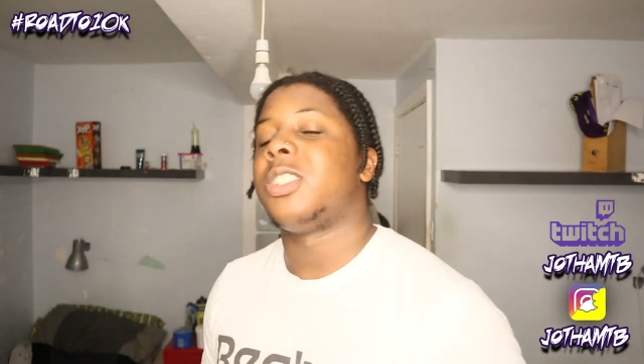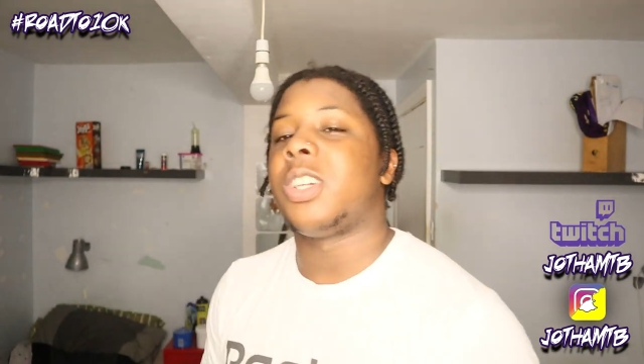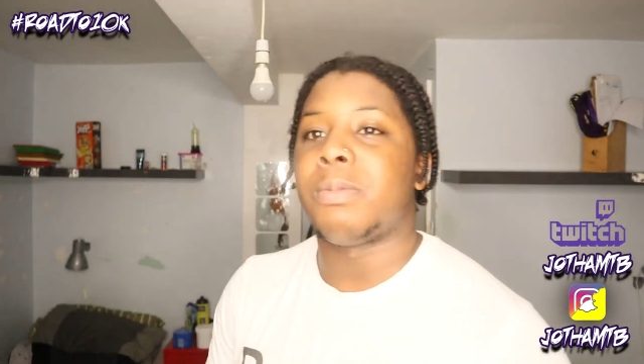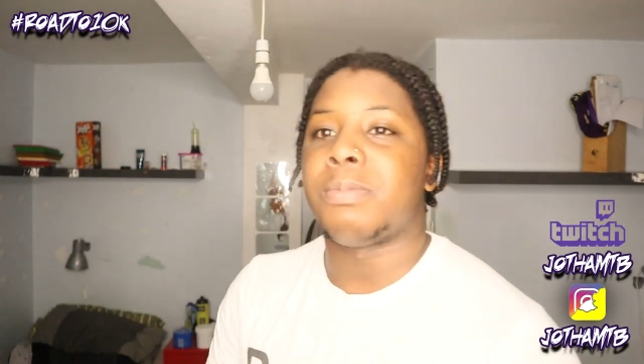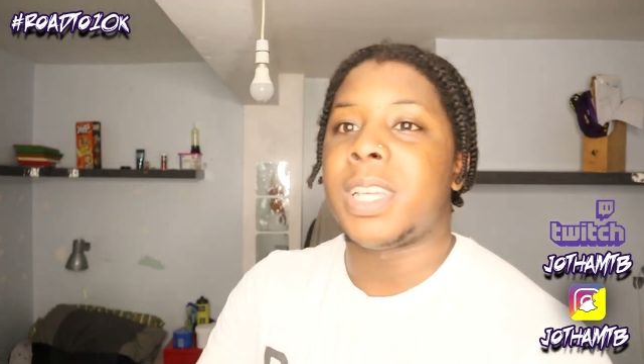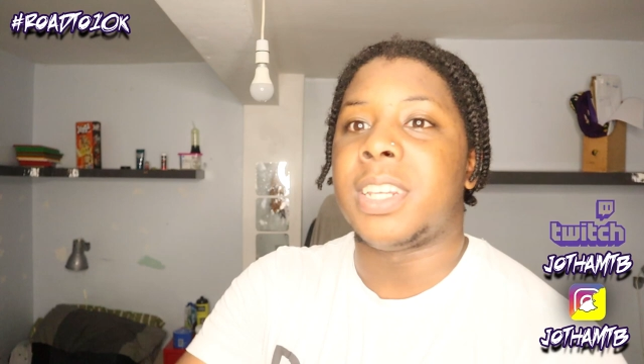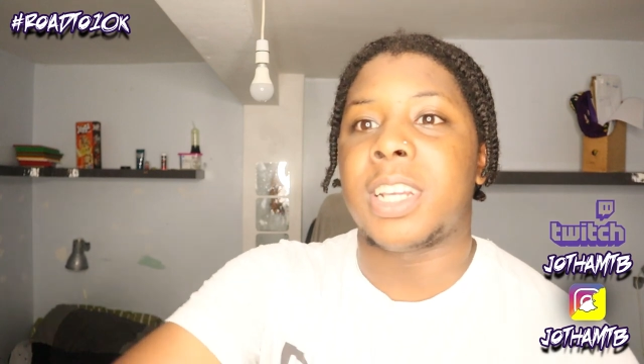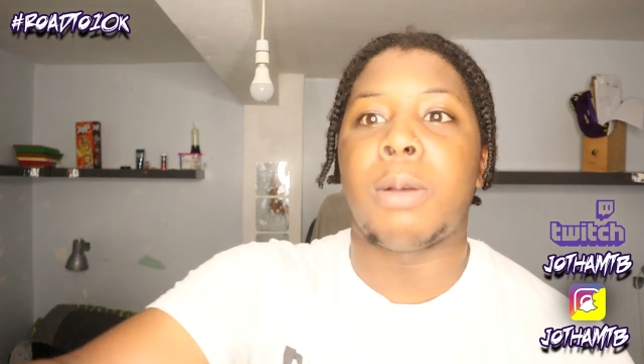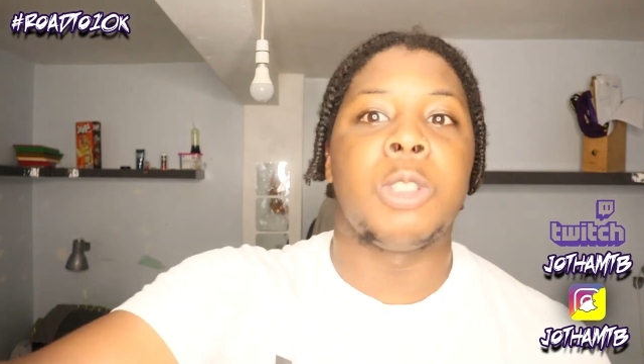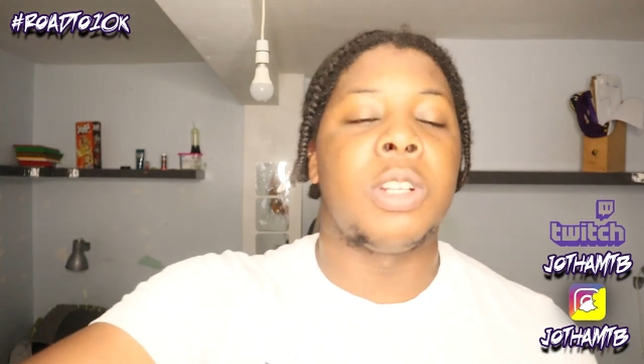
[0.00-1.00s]
You get what I'm saying?
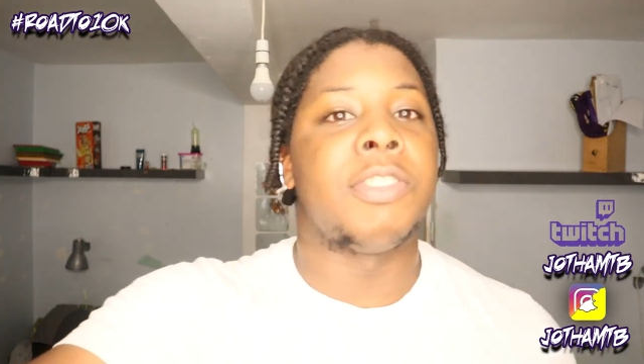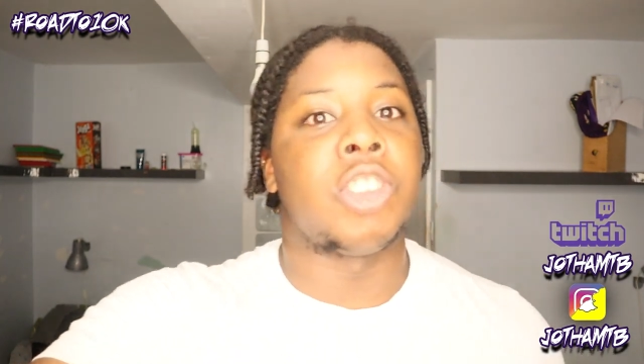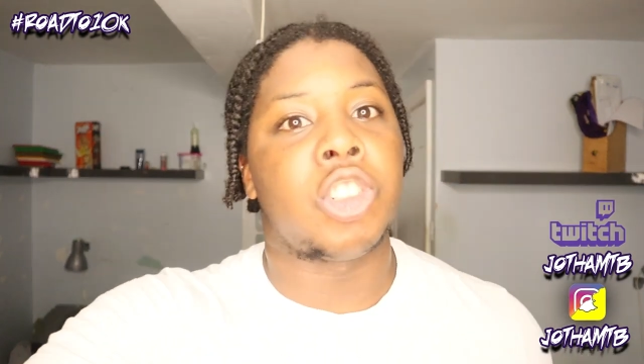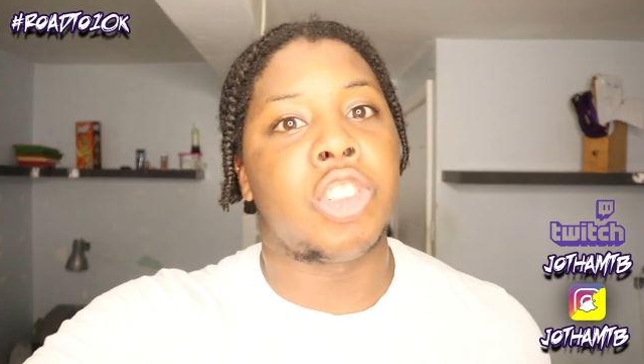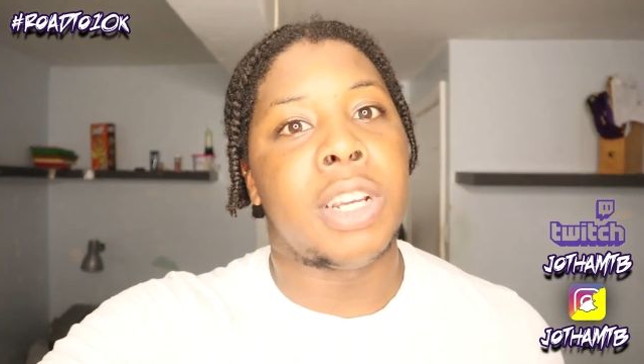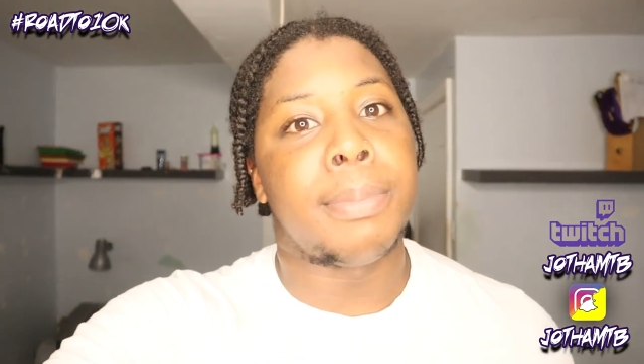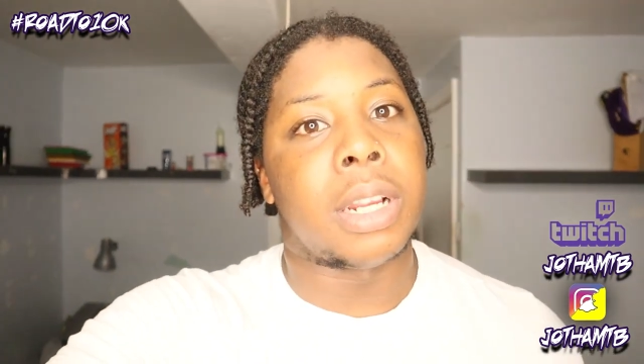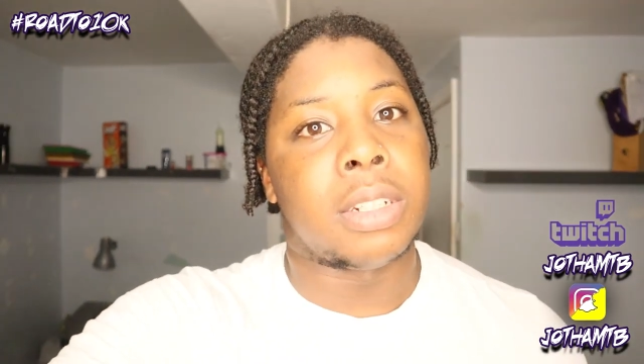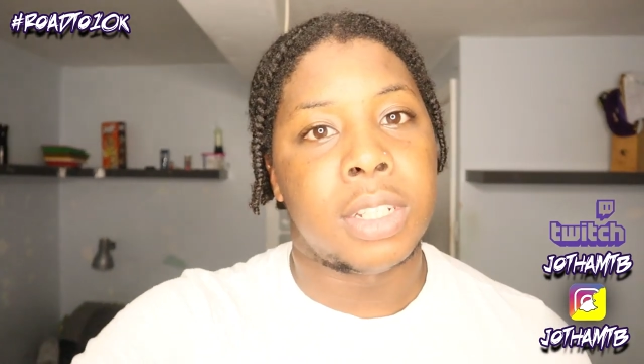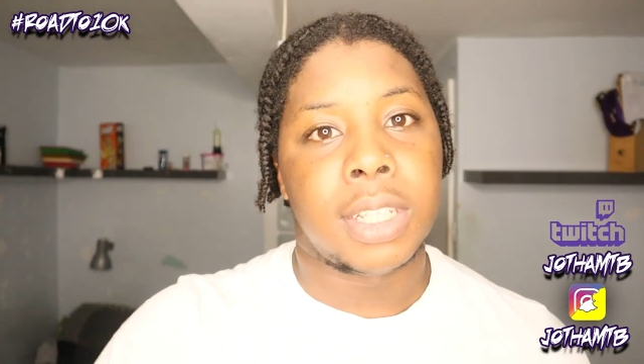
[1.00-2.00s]
The camera's not even straight,
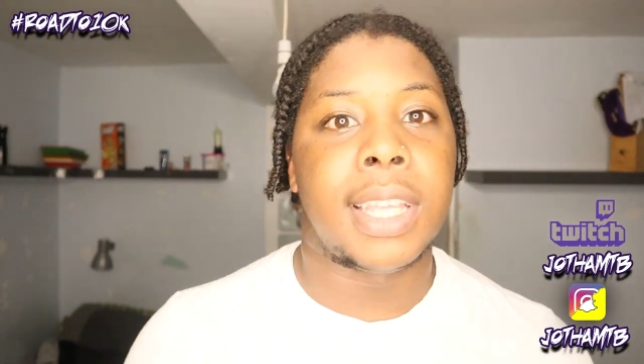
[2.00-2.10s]
blood.